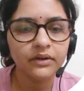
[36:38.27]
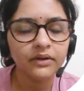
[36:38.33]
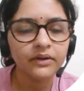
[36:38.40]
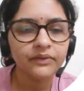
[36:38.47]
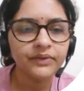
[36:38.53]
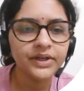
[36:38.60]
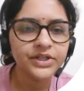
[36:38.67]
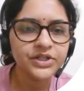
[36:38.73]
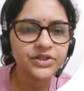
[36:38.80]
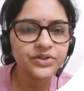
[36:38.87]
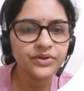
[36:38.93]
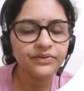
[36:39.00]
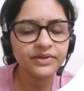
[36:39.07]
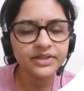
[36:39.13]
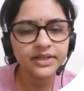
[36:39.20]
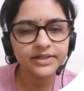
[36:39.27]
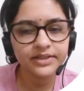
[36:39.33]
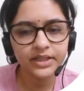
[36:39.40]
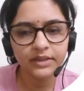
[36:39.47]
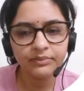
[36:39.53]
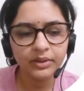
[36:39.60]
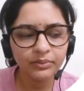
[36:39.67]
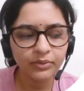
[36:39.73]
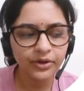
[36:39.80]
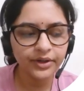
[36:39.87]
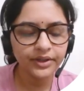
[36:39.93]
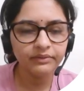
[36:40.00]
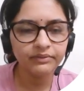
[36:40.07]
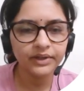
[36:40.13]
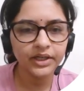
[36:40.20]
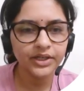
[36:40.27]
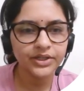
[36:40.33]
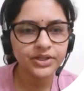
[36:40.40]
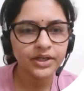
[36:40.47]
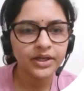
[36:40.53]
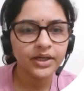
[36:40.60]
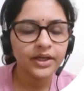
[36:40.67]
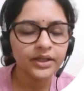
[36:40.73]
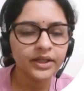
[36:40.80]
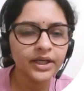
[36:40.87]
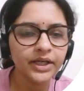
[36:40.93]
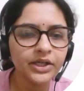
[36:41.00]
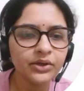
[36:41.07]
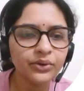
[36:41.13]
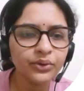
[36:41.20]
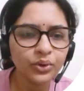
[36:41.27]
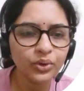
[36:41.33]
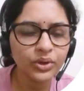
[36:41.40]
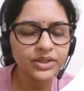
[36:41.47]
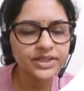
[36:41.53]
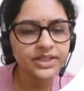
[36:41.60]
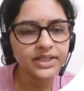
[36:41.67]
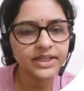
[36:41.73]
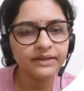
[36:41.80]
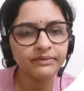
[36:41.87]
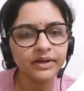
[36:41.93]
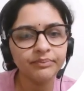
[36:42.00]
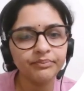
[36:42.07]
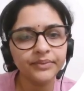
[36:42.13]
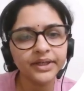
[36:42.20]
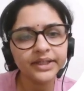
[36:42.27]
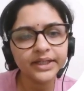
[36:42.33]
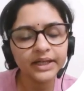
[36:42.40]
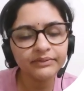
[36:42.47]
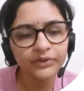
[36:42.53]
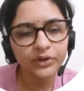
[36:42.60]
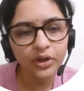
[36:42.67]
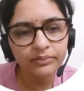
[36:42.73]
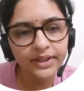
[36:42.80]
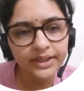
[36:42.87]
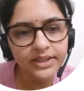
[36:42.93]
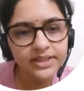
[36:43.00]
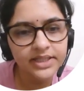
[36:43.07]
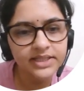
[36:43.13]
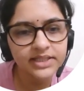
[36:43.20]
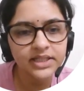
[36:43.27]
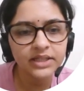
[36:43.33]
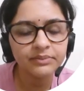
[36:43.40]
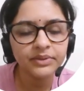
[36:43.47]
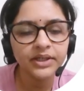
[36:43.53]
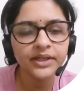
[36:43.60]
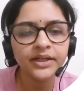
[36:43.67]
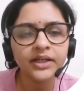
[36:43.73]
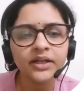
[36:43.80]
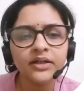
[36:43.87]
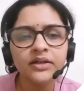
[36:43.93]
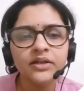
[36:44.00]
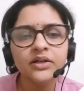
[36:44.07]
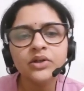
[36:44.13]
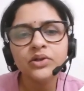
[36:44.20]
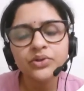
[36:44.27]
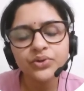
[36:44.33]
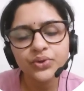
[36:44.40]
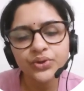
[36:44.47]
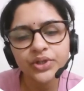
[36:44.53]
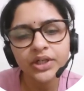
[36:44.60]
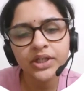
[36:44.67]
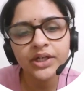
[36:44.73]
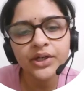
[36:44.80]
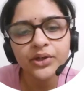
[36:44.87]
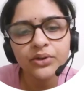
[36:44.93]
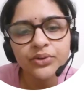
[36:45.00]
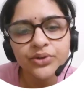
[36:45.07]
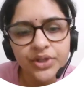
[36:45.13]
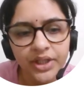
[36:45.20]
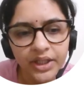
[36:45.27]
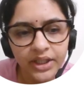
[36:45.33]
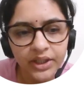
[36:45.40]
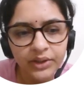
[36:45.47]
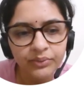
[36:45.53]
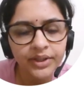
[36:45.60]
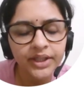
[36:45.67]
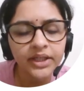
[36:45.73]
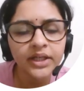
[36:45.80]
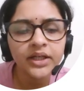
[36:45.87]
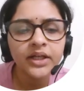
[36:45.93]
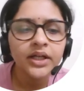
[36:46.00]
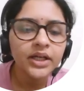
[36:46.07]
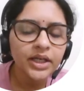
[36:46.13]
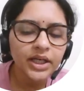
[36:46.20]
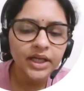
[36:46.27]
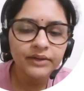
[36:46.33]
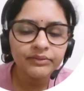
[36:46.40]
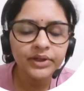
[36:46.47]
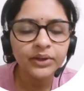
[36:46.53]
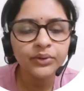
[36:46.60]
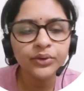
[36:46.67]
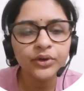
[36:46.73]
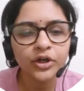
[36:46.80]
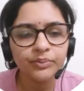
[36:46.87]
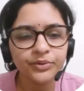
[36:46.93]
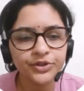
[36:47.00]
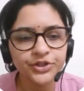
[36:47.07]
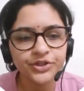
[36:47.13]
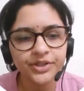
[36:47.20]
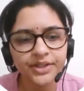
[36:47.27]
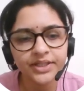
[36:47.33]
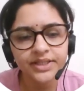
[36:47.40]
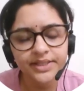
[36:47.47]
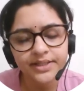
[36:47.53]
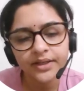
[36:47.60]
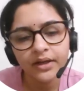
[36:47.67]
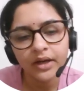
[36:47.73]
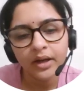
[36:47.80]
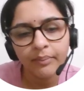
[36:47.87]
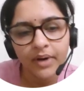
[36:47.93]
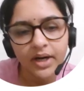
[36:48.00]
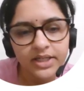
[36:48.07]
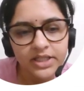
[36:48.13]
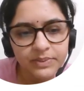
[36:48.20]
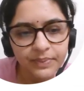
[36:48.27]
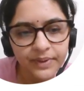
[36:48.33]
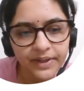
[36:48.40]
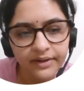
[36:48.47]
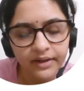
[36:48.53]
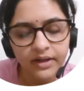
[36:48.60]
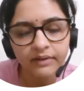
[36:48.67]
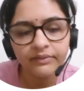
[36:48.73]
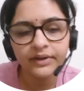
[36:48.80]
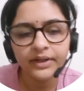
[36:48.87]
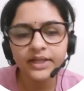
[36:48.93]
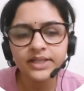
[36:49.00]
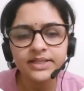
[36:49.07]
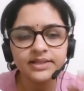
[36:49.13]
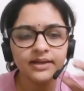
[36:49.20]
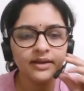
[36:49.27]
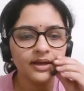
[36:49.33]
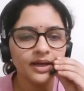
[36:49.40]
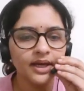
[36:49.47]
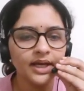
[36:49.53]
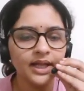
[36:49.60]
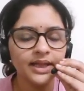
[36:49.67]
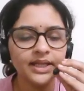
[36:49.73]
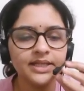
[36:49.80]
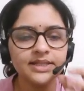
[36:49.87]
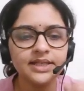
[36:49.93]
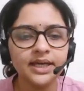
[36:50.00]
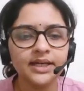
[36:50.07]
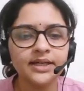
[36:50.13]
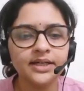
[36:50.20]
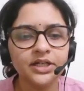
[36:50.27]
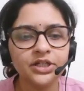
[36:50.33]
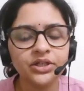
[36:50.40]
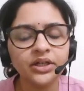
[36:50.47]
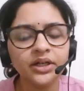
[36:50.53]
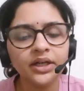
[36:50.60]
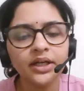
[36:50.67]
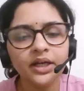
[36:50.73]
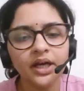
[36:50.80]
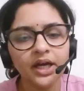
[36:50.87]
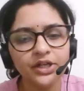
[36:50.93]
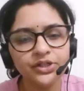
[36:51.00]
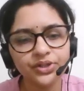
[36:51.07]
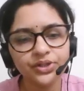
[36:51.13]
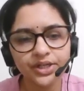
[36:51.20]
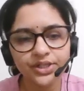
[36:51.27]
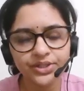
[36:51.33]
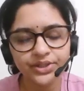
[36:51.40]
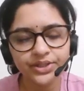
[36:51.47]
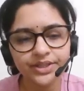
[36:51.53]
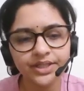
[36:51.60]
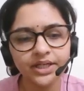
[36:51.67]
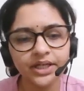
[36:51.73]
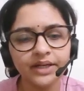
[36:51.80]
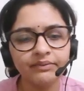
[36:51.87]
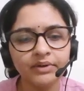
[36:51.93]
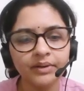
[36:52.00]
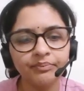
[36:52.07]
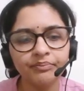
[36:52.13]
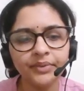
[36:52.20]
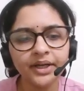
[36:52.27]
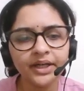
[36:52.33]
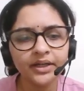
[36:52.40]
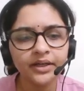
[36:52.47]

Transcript: Features of a sustainable model village. They include holistic development, environmental sustainability, social inclusion and equity, livelihood opportunities, participatory governance, health and sanitation, education and skill development,